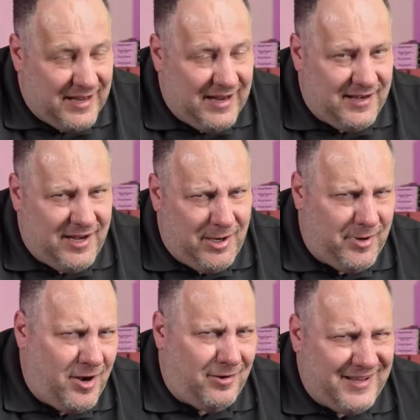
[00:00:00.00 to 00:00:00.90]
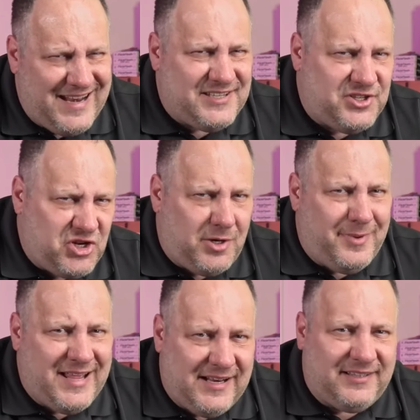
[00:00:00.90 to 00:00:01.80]
And here we are, ladies and
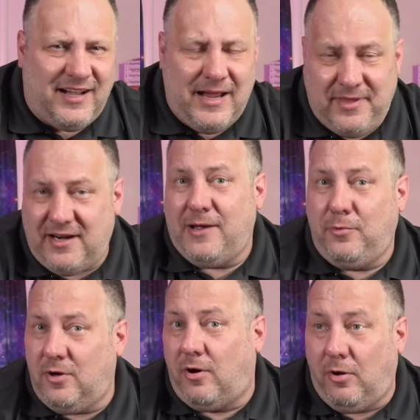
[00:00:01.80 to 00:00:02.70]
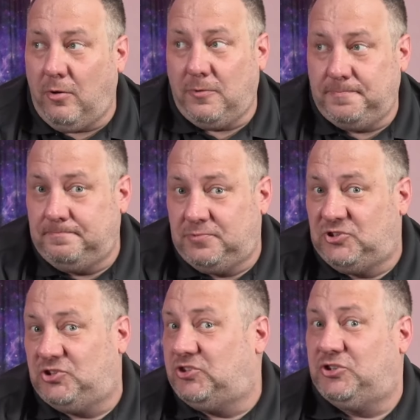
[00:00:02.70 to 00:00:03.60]
gentlemen, at a time that I will call
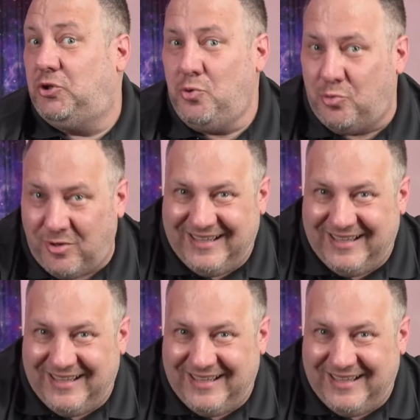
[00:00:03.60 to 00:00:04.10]
soon.